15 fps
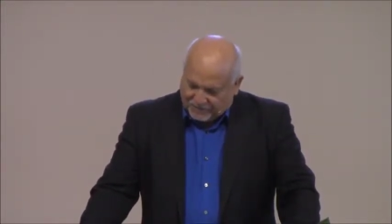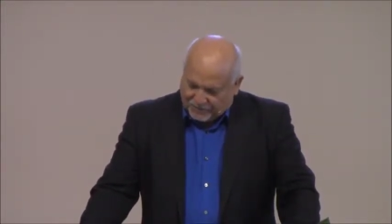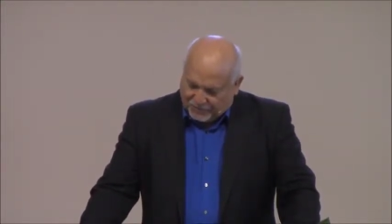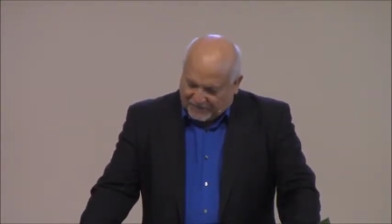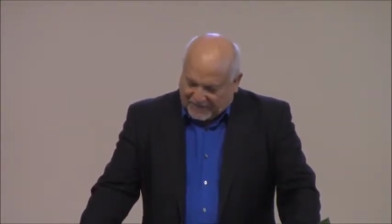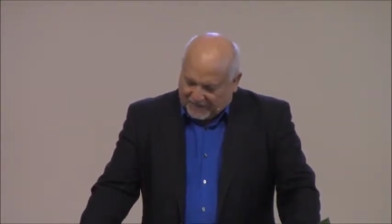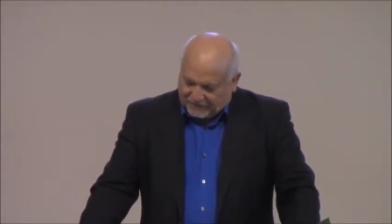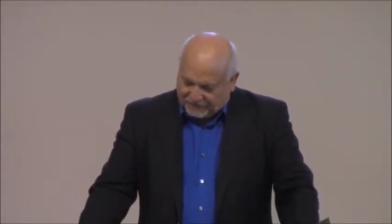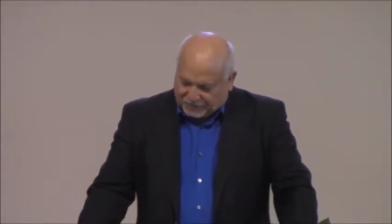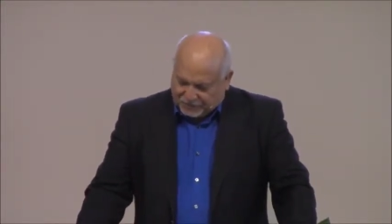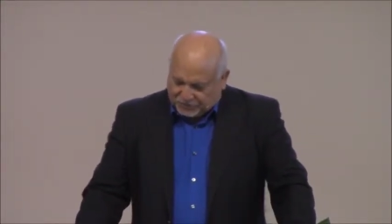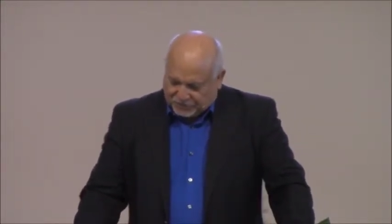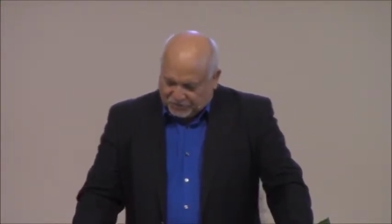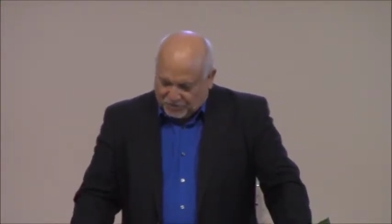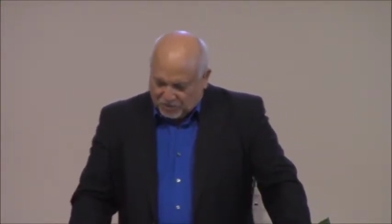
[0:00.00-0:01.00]
We have
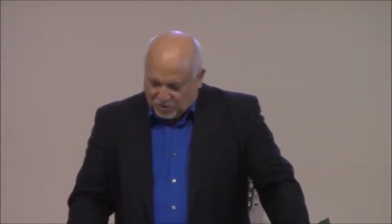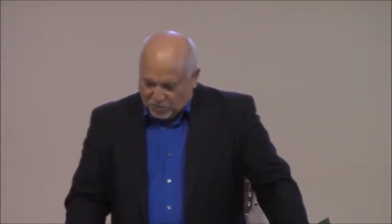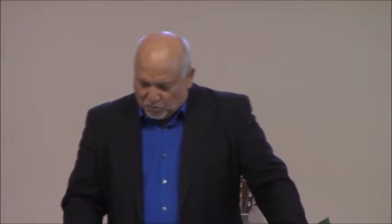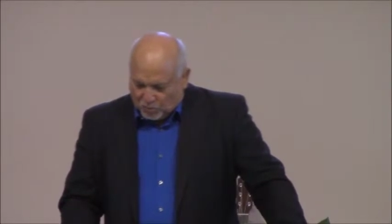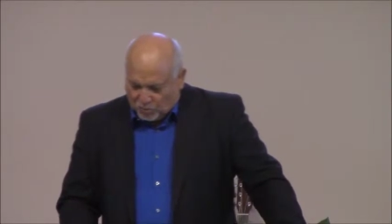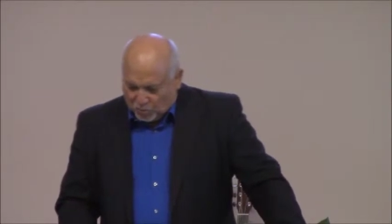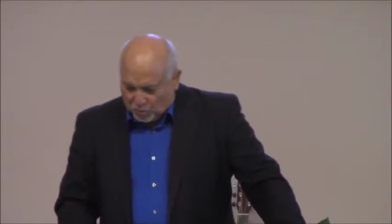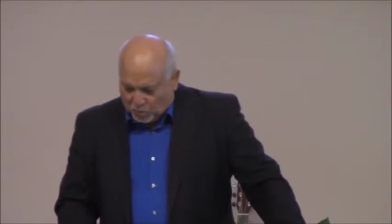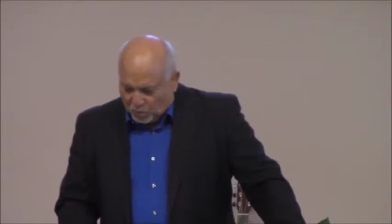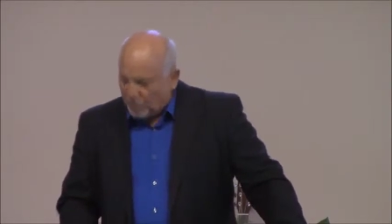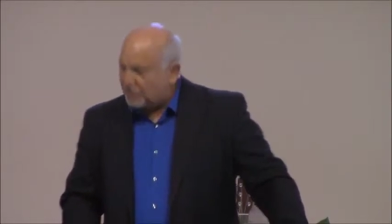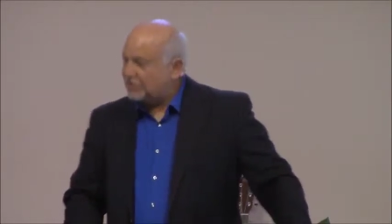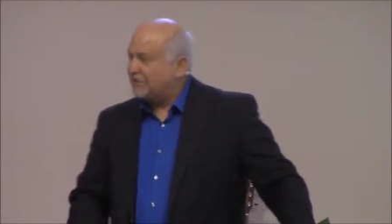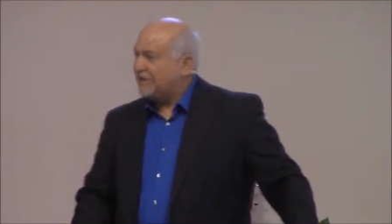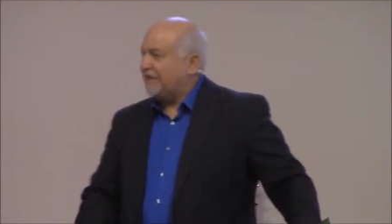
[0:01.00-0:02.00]
to
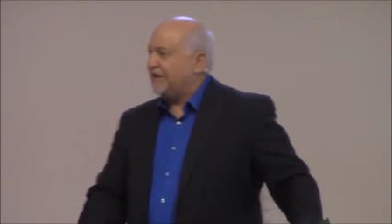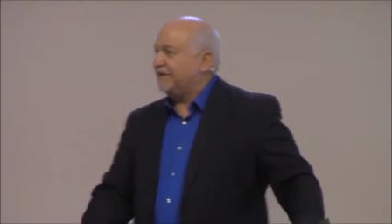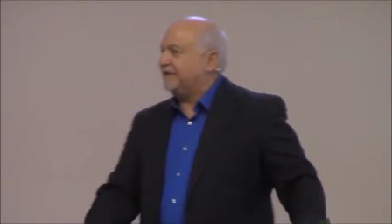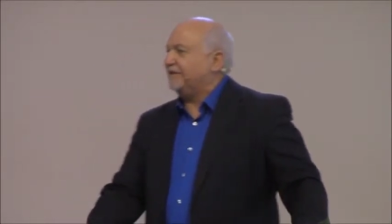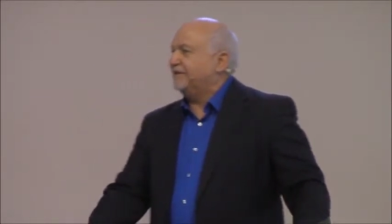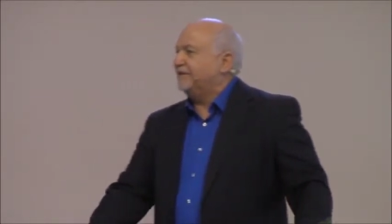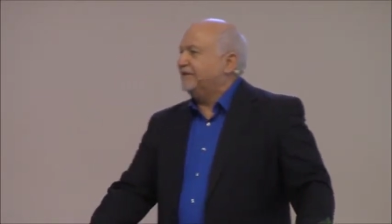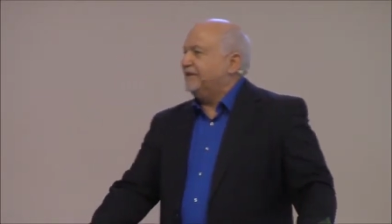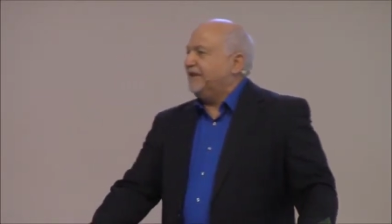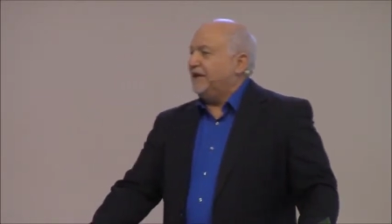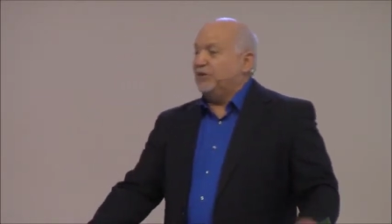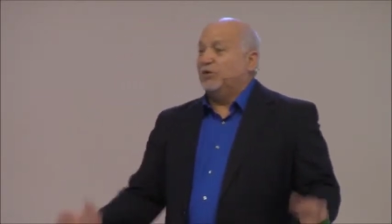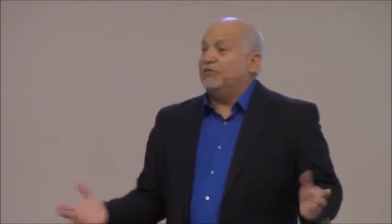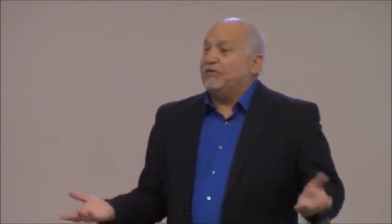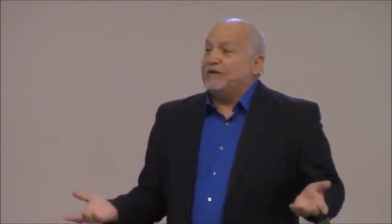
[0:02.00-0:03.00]
work together.
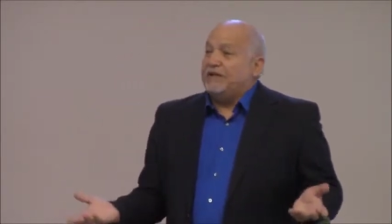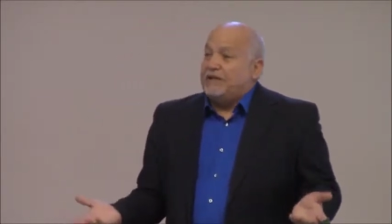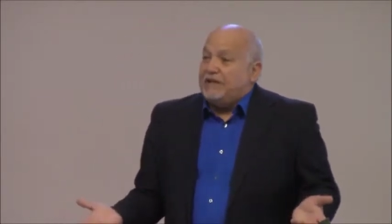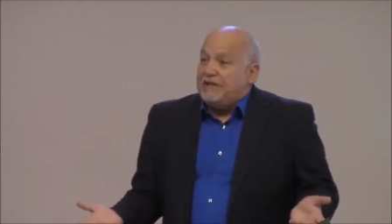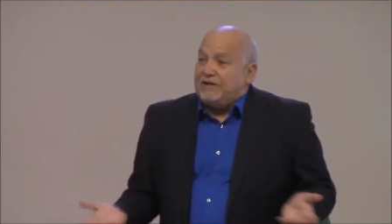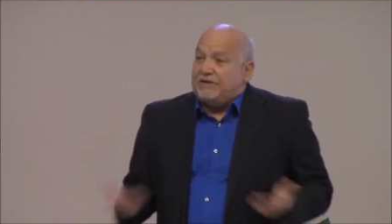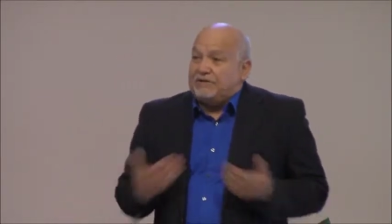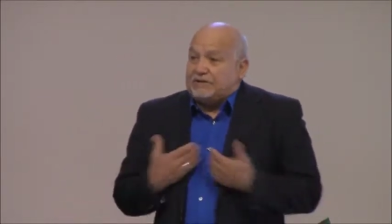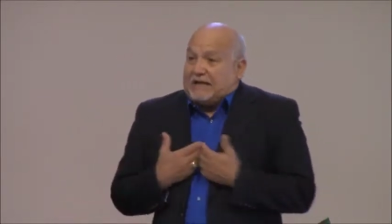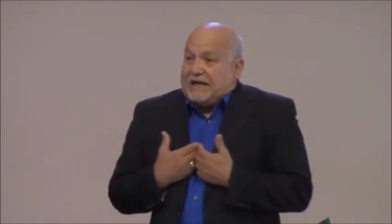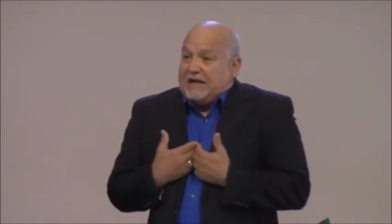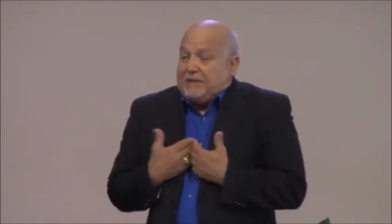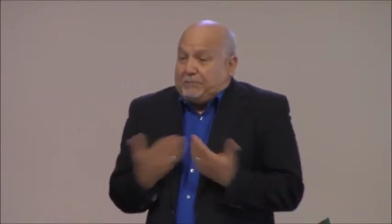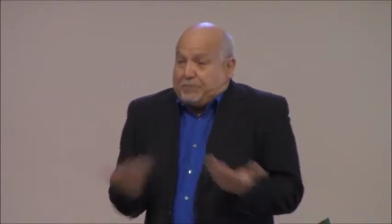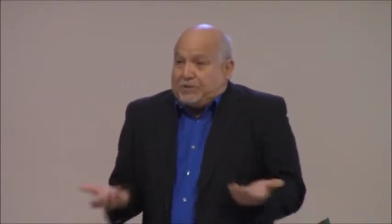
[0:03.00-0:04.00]
And over the years,
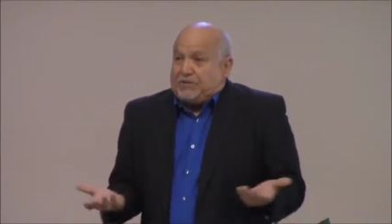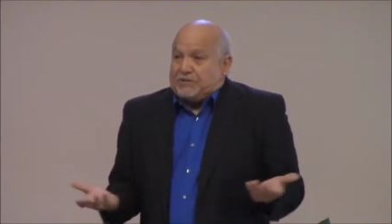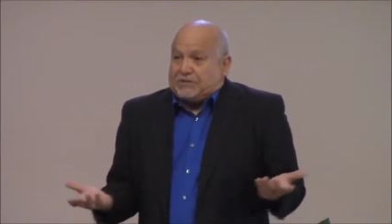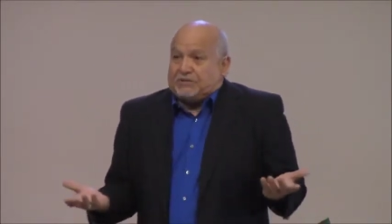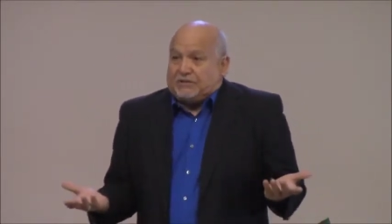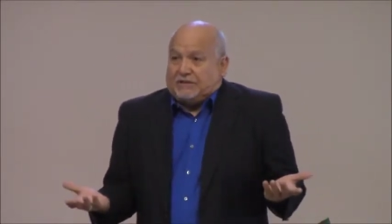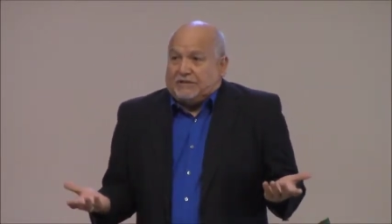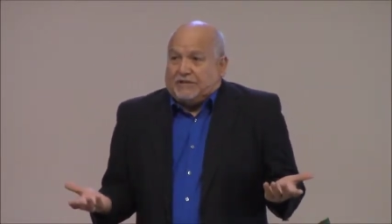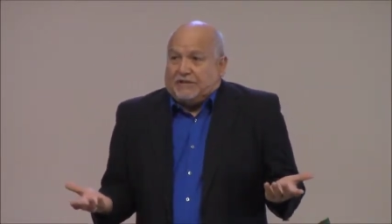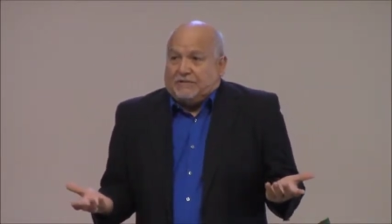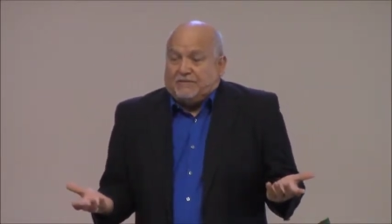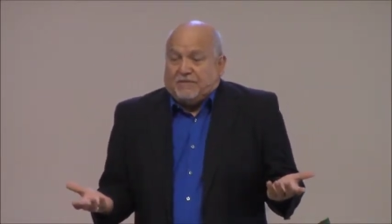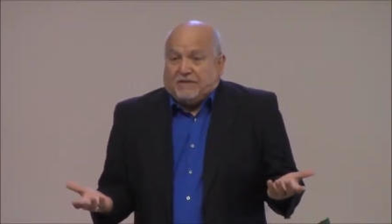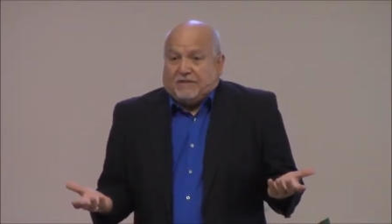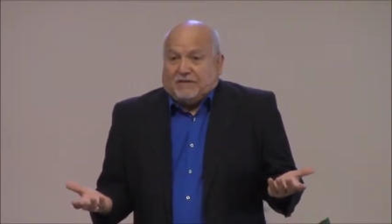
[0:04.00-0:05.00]
I
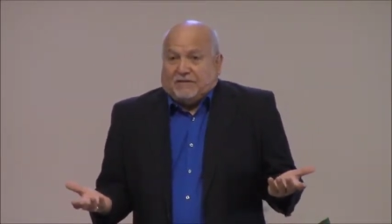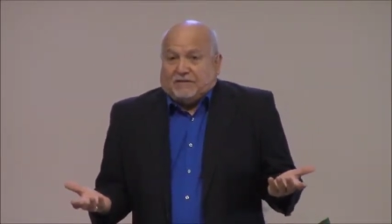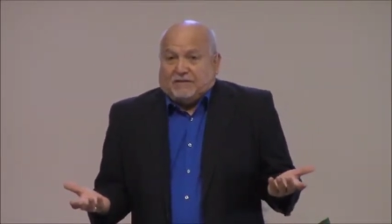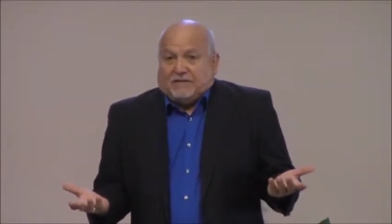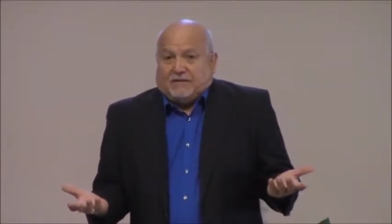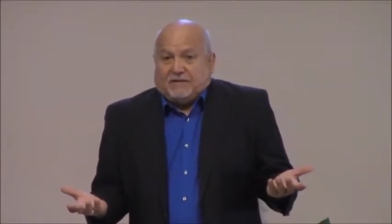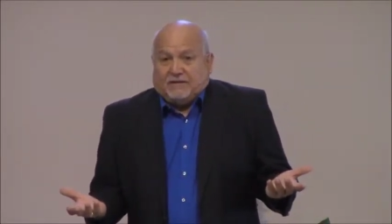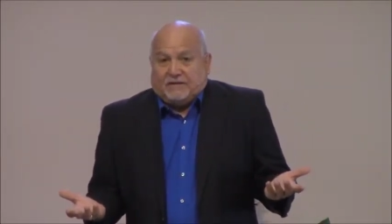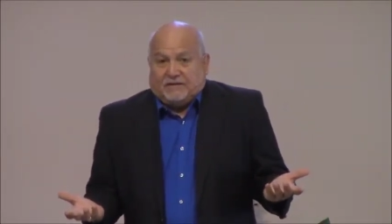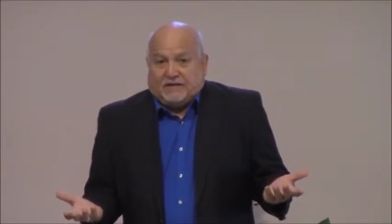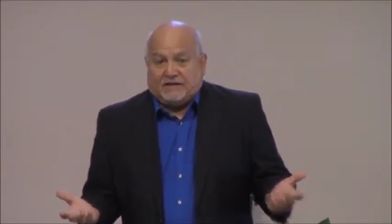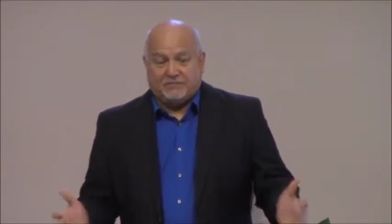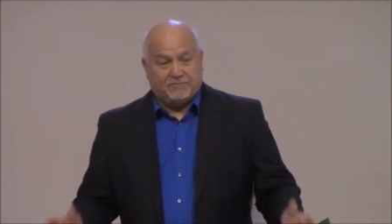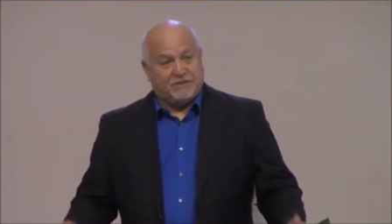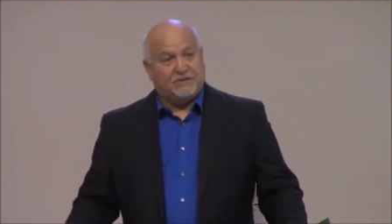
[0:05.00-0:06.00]
personally uh,
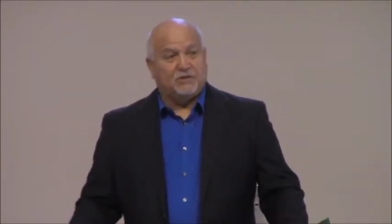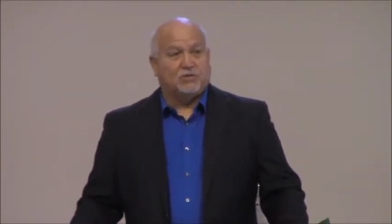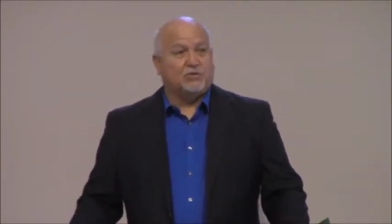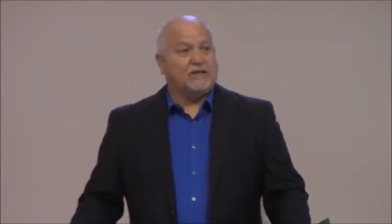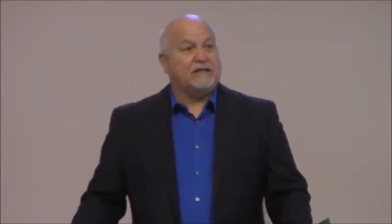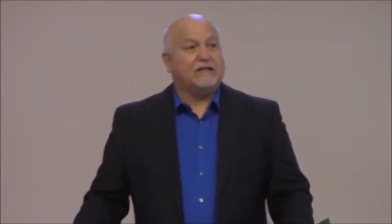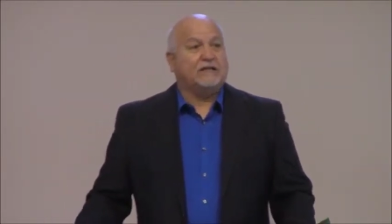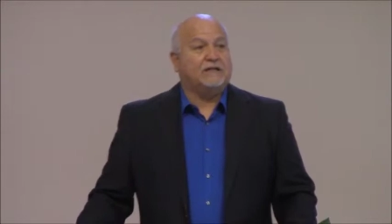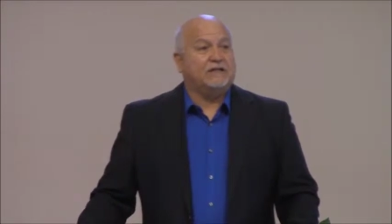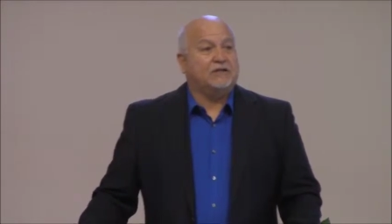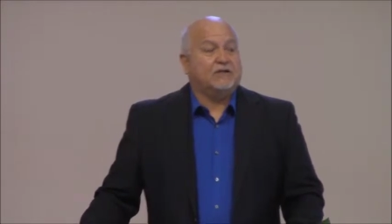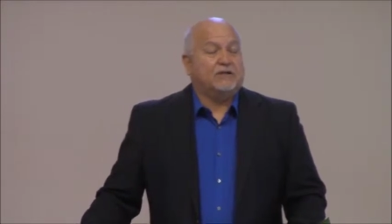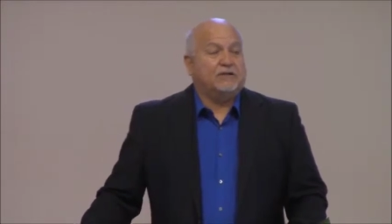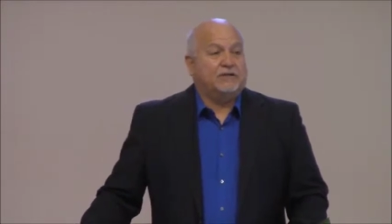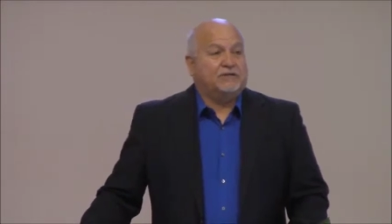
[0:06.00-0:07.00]
have been greatly
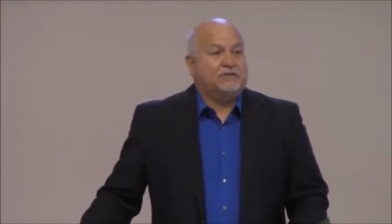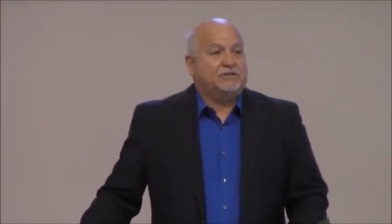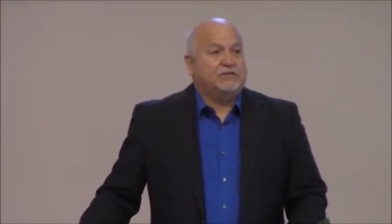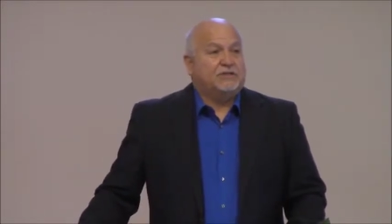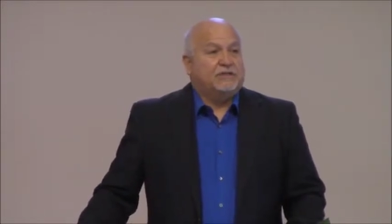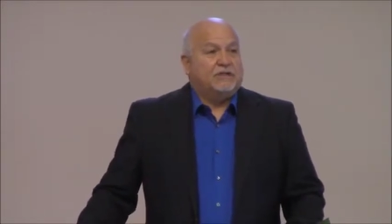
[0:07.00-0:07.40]
encouraged.